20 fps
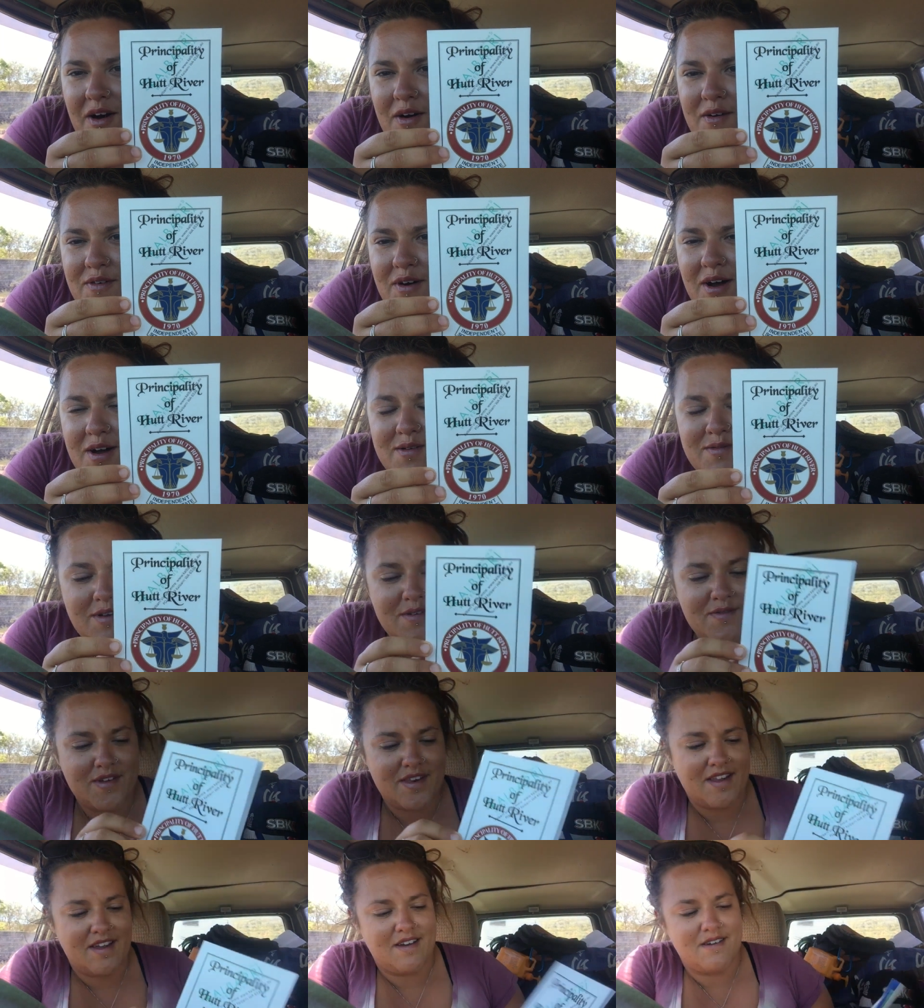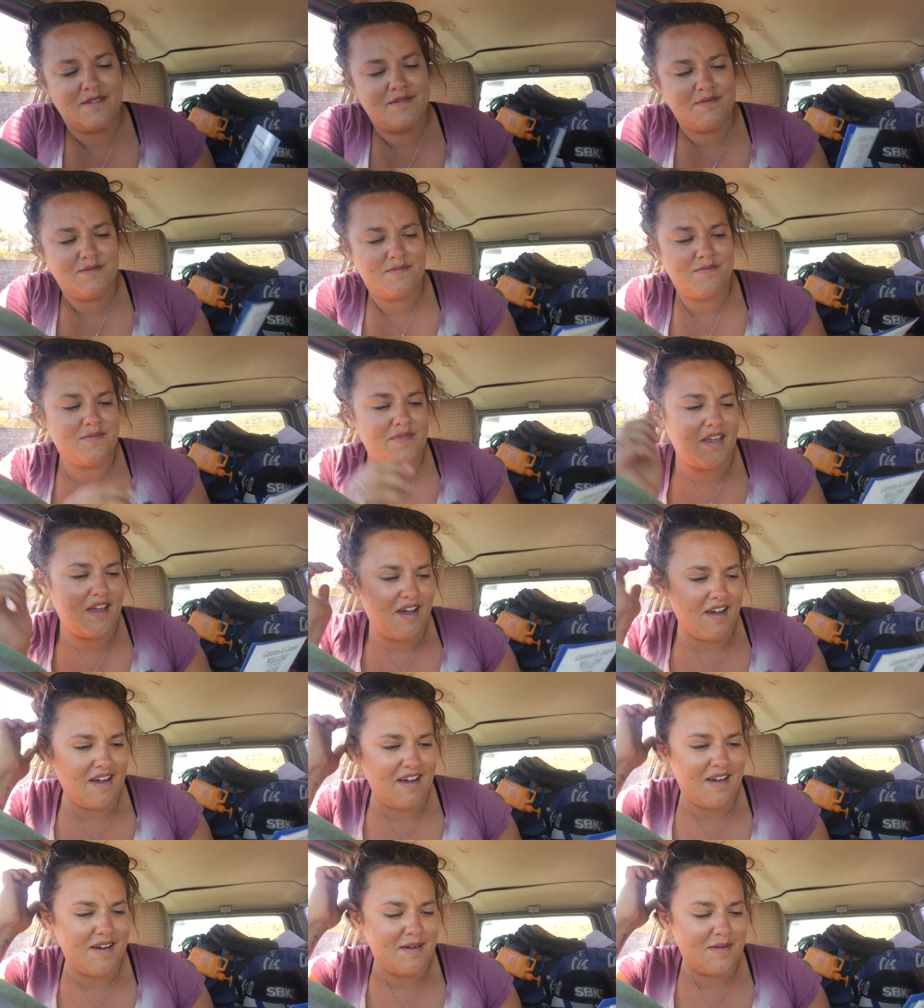of Hutt River now,
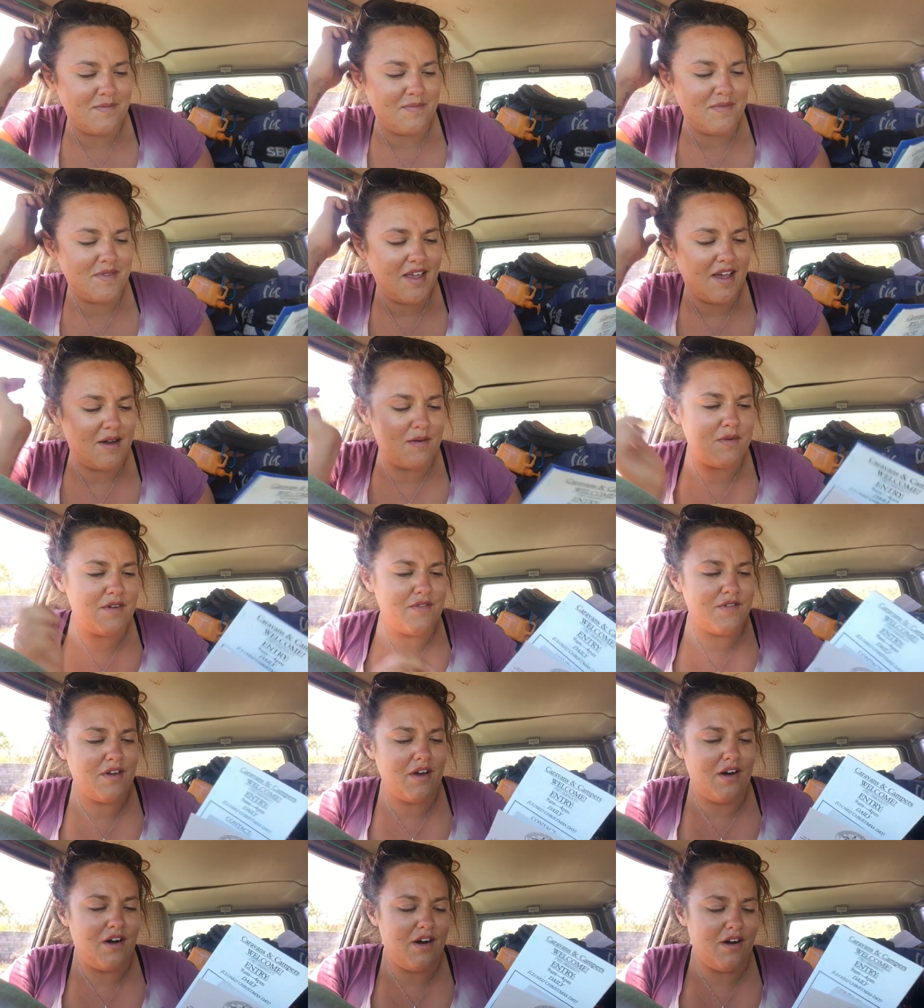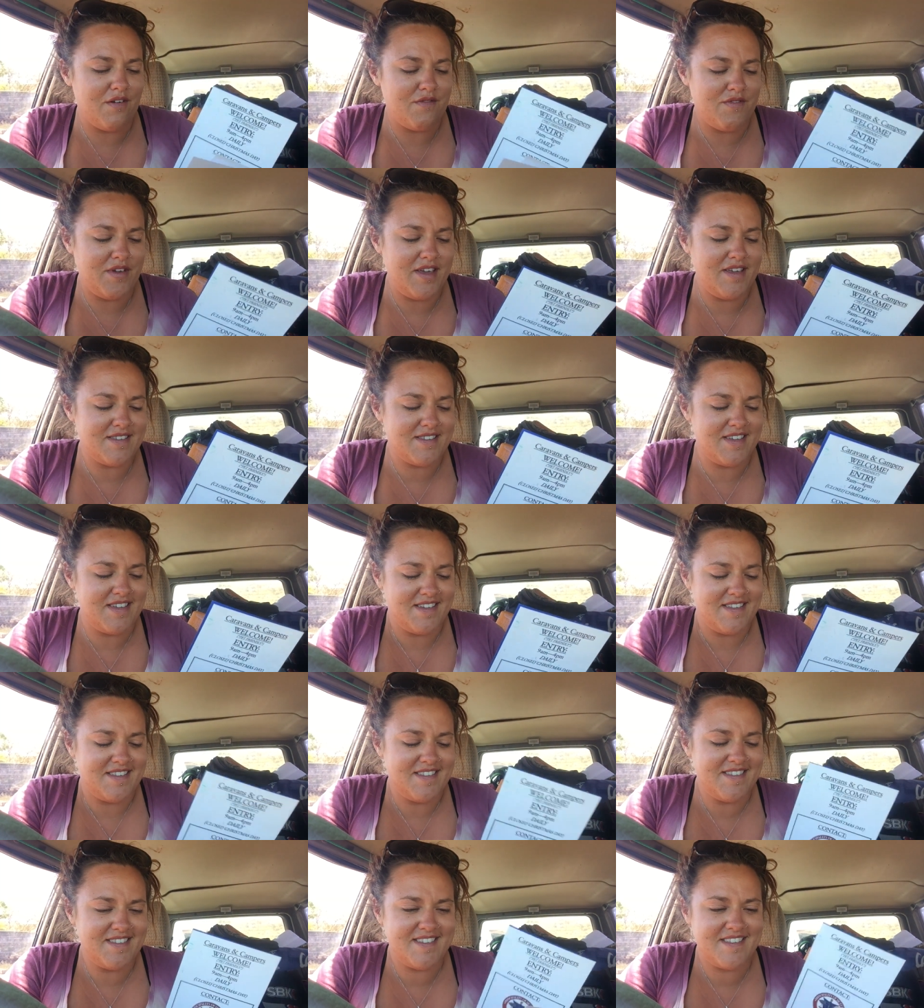um, and we've got our
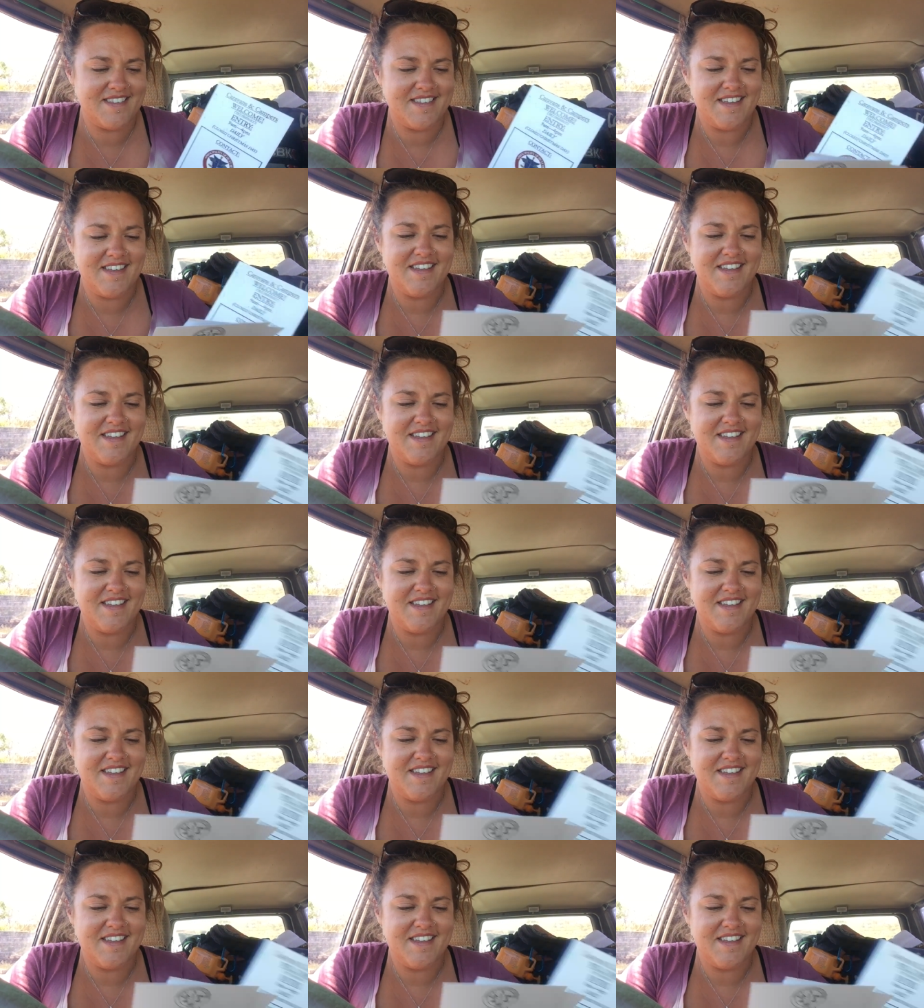visas